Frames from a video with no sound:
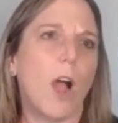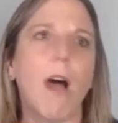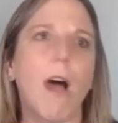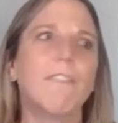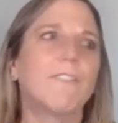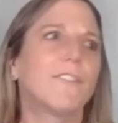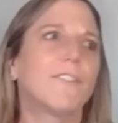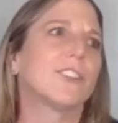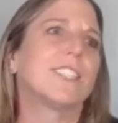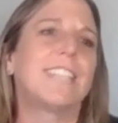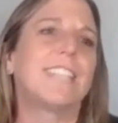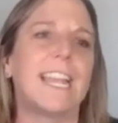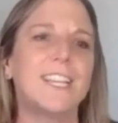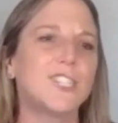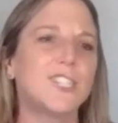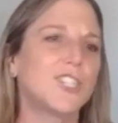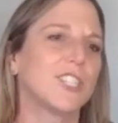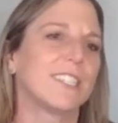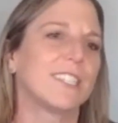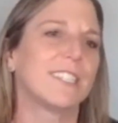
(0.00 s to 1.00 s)

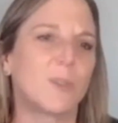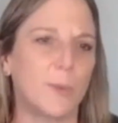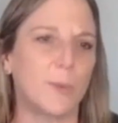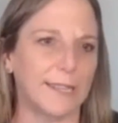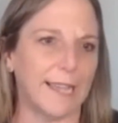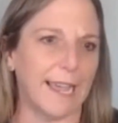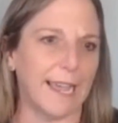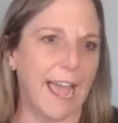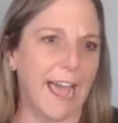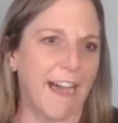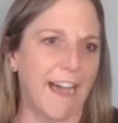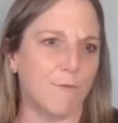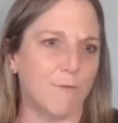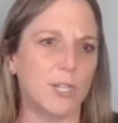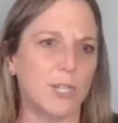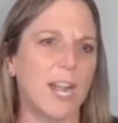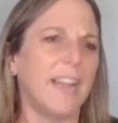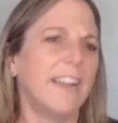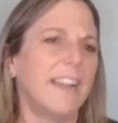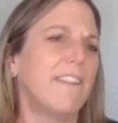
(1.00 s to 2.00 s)
conversations will I have?
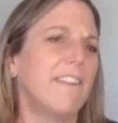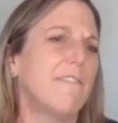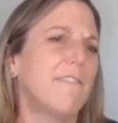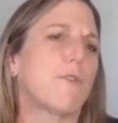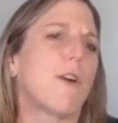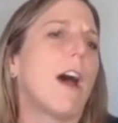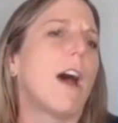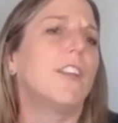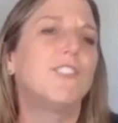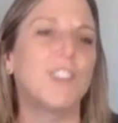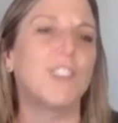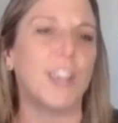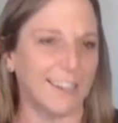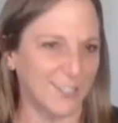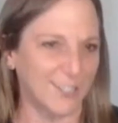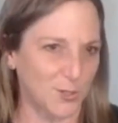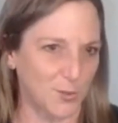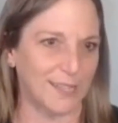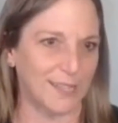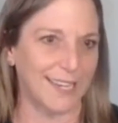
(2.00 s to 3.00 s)
What kind of
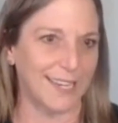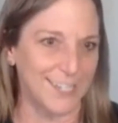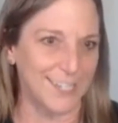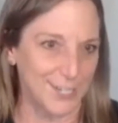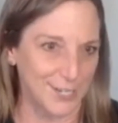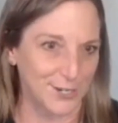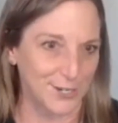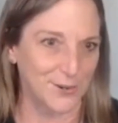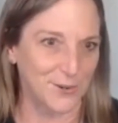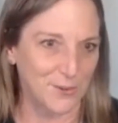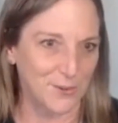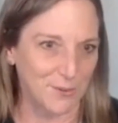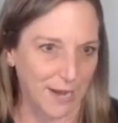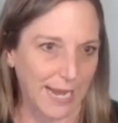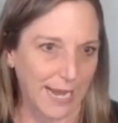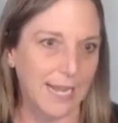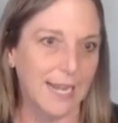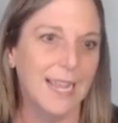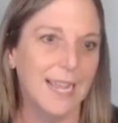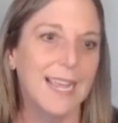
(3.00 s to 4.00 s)
projects will I do?
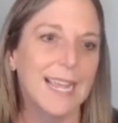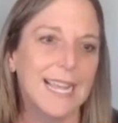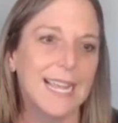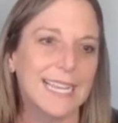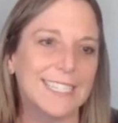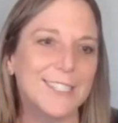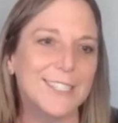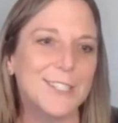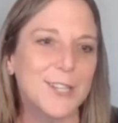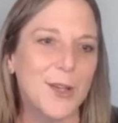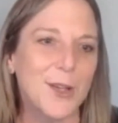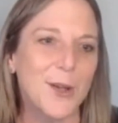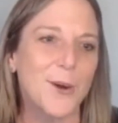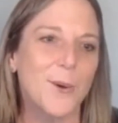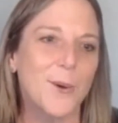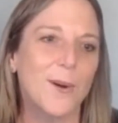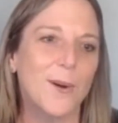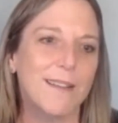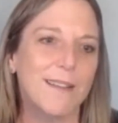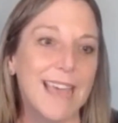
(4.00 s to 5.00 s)
Right. And
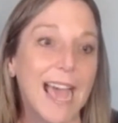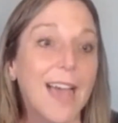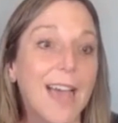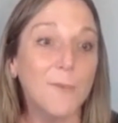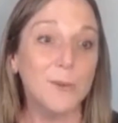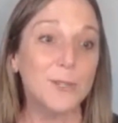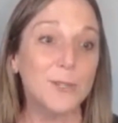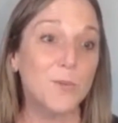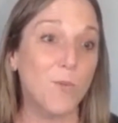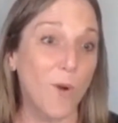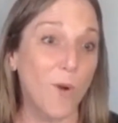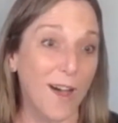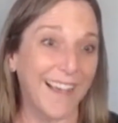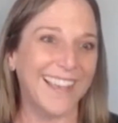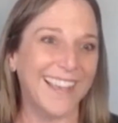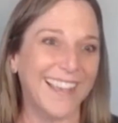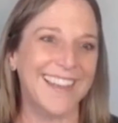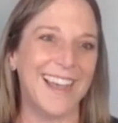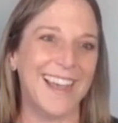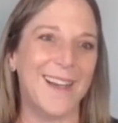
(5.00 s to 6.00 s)
so that was
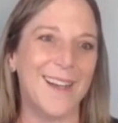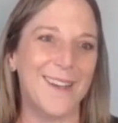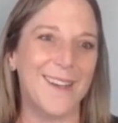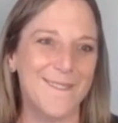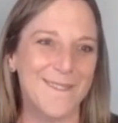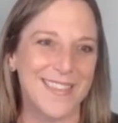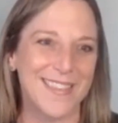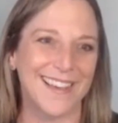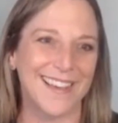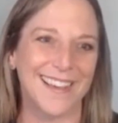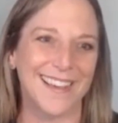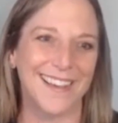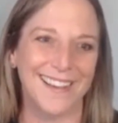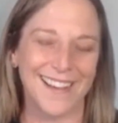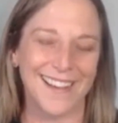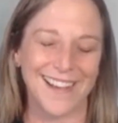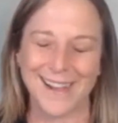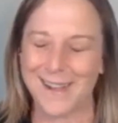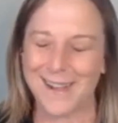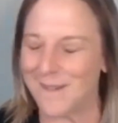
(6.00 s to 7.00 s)
one of the
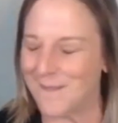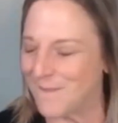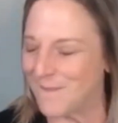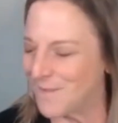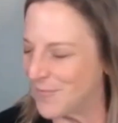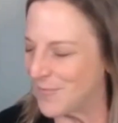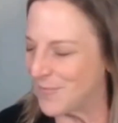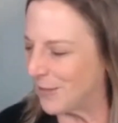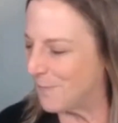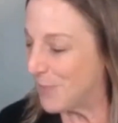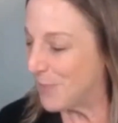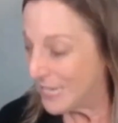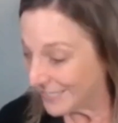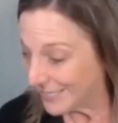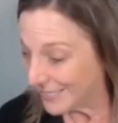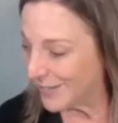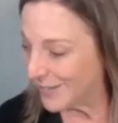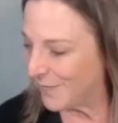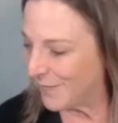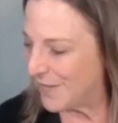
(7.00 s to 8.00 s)
um, the
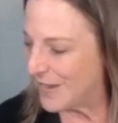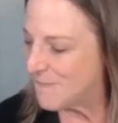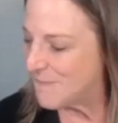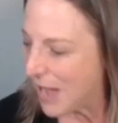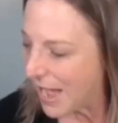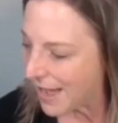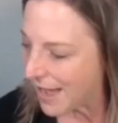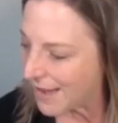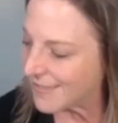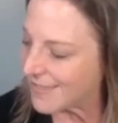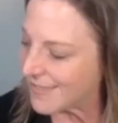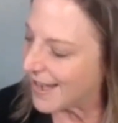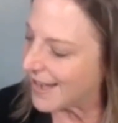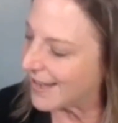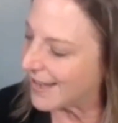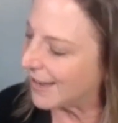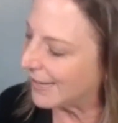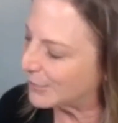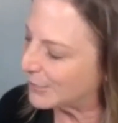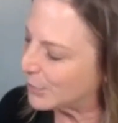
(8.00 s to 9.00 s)
pieces of feedback that I
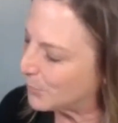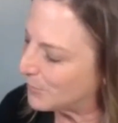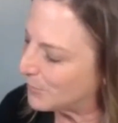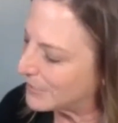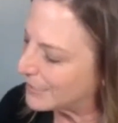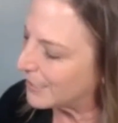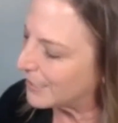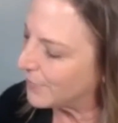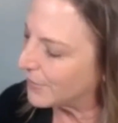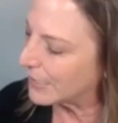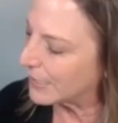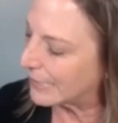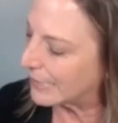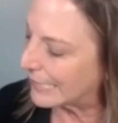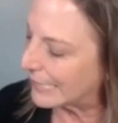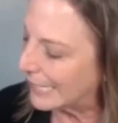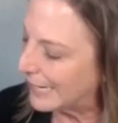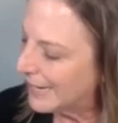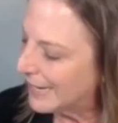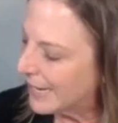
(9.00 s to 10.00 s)
got
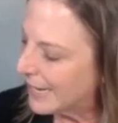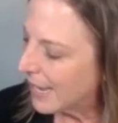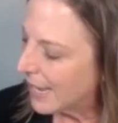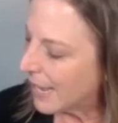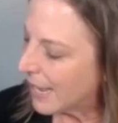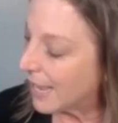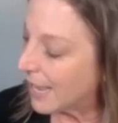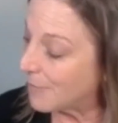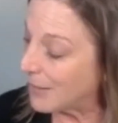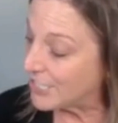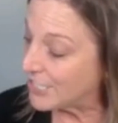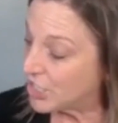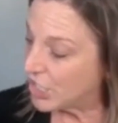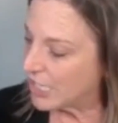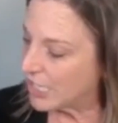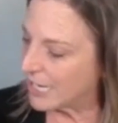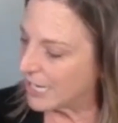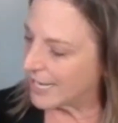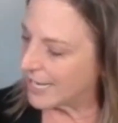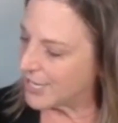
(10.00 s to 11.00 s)
specifically. Um, I
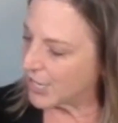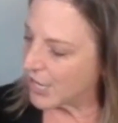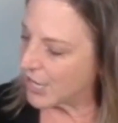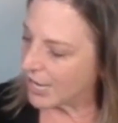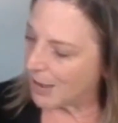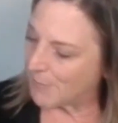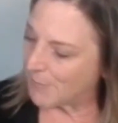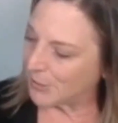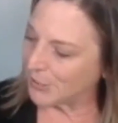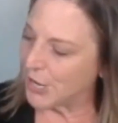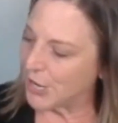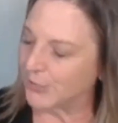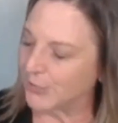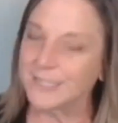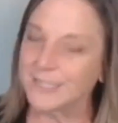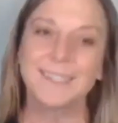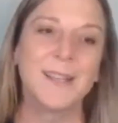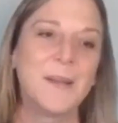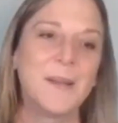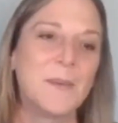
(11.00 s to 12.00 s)
cheated. I took a couple
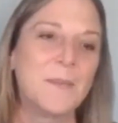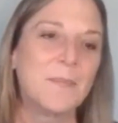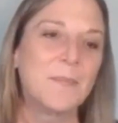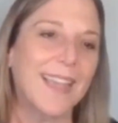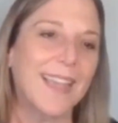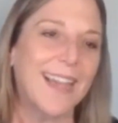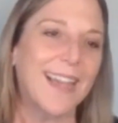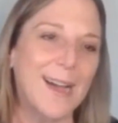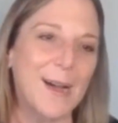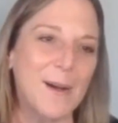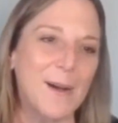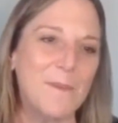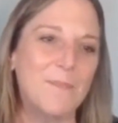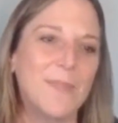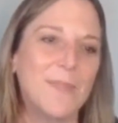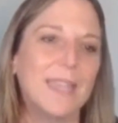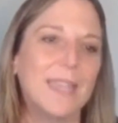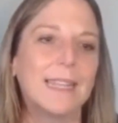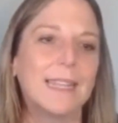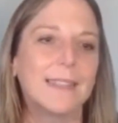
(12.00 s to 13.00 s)
notes.
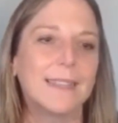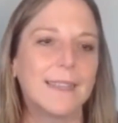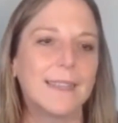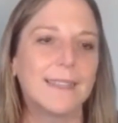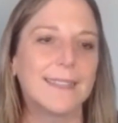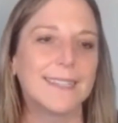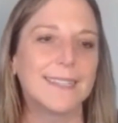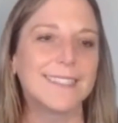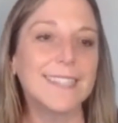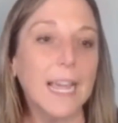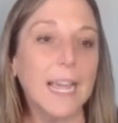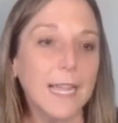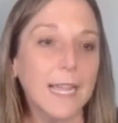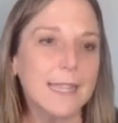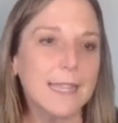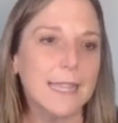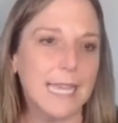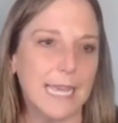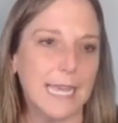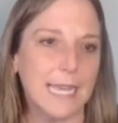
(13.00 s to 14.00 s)
Um, the, the
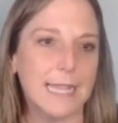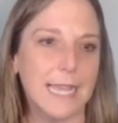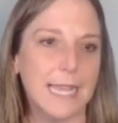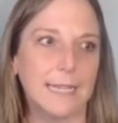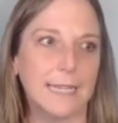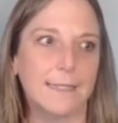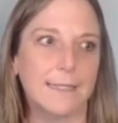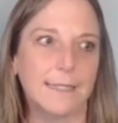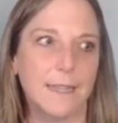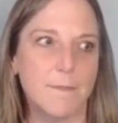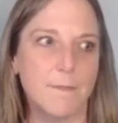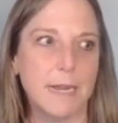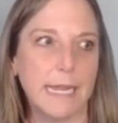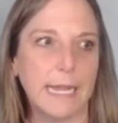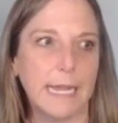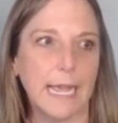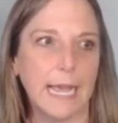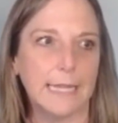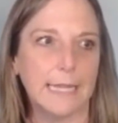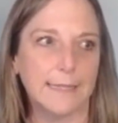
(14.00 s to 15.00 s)
second thing that
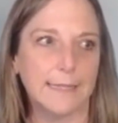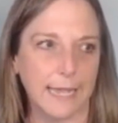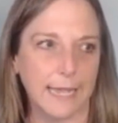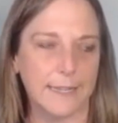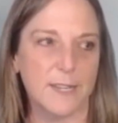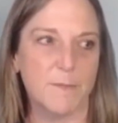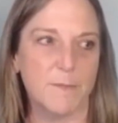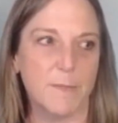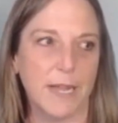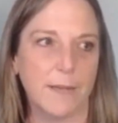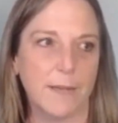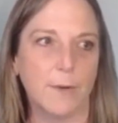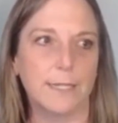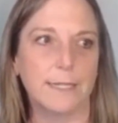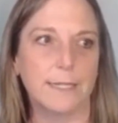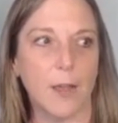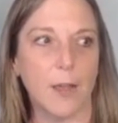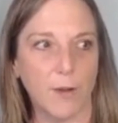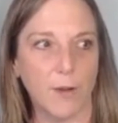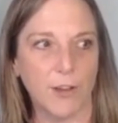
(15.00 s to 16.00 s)
somebody said to me
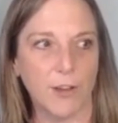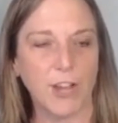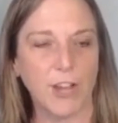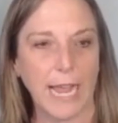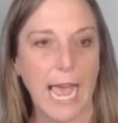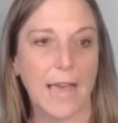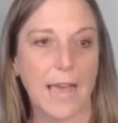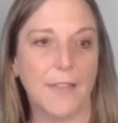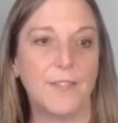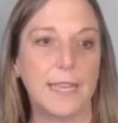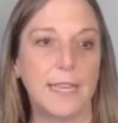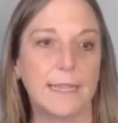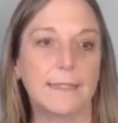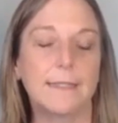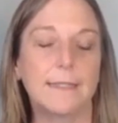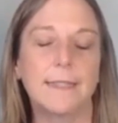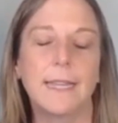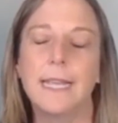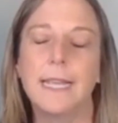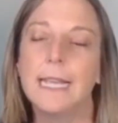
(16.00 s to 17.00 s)
was, I wish I had
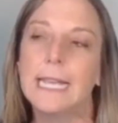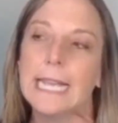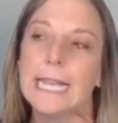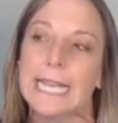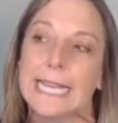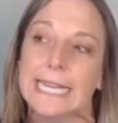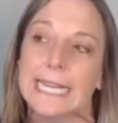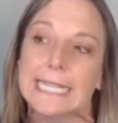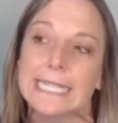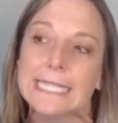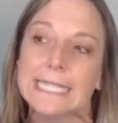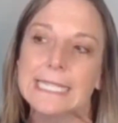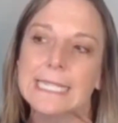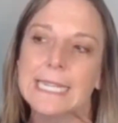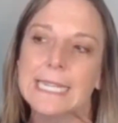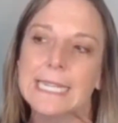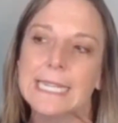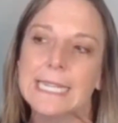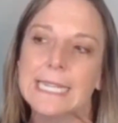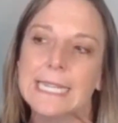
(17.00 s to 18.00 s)
this, is
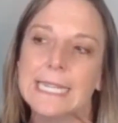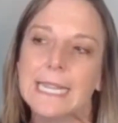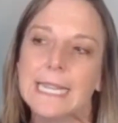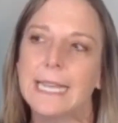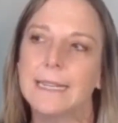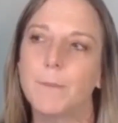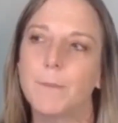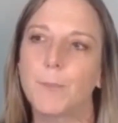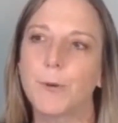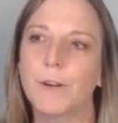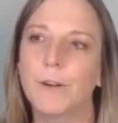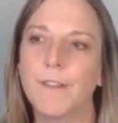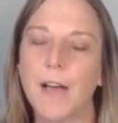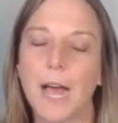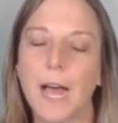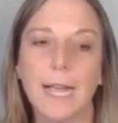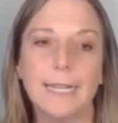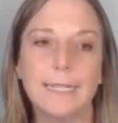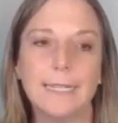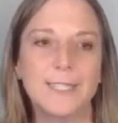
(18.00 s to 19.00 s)
it
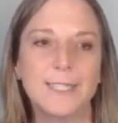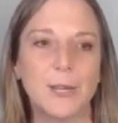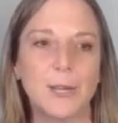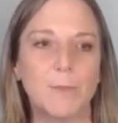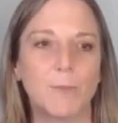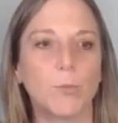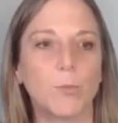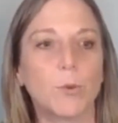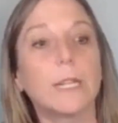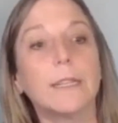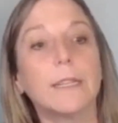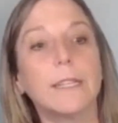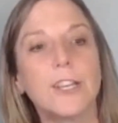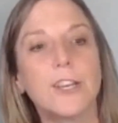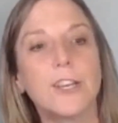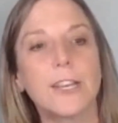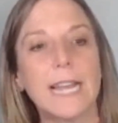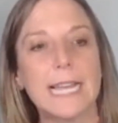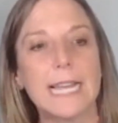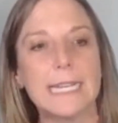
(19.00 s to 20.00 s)
provides some
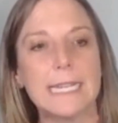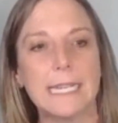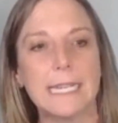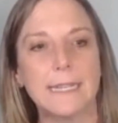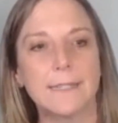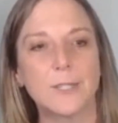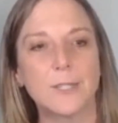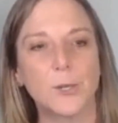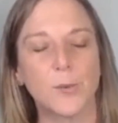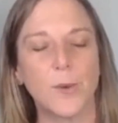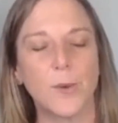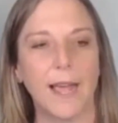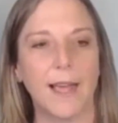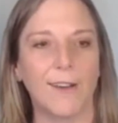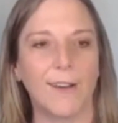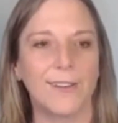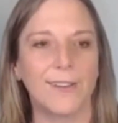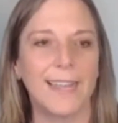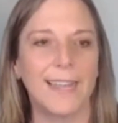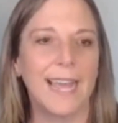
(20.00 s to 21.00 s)
really good ideas
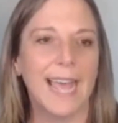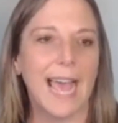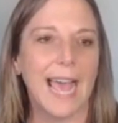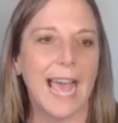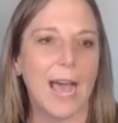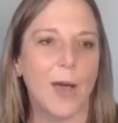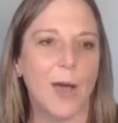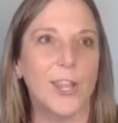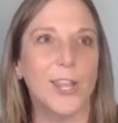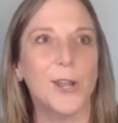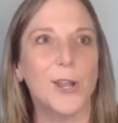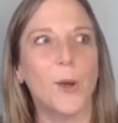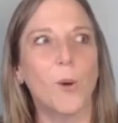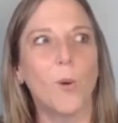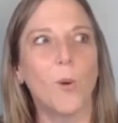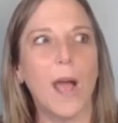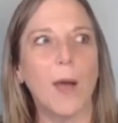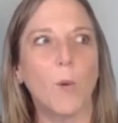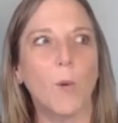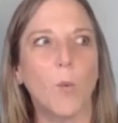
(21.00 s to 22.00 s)
around, you
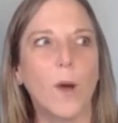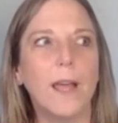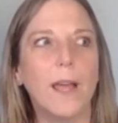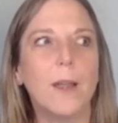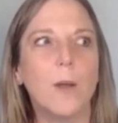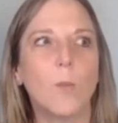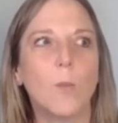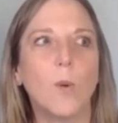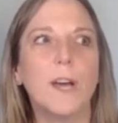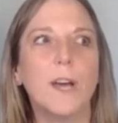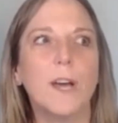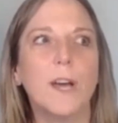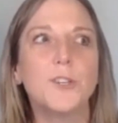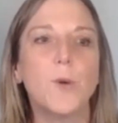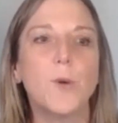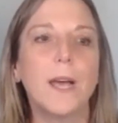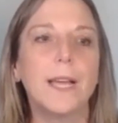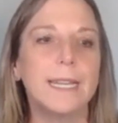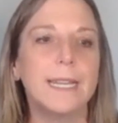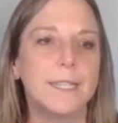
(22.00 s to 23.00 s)
know, what what
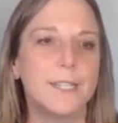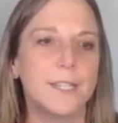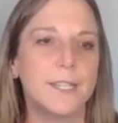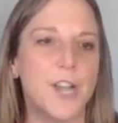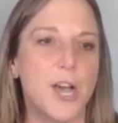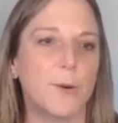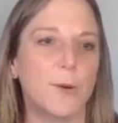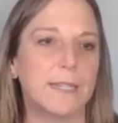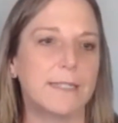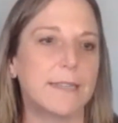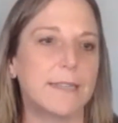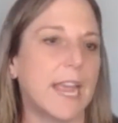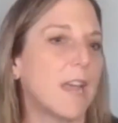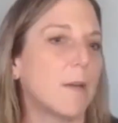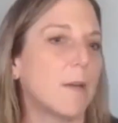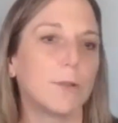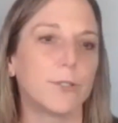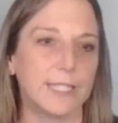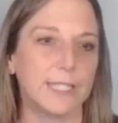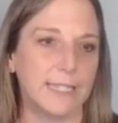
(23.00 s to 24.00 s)
do I need to know as
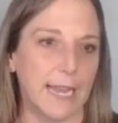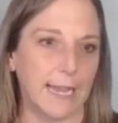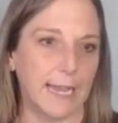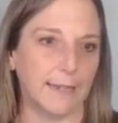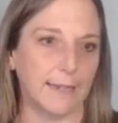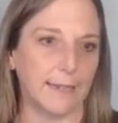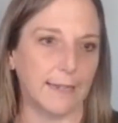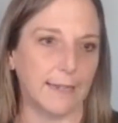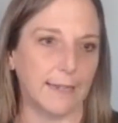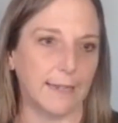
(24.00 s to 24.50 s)
table stakes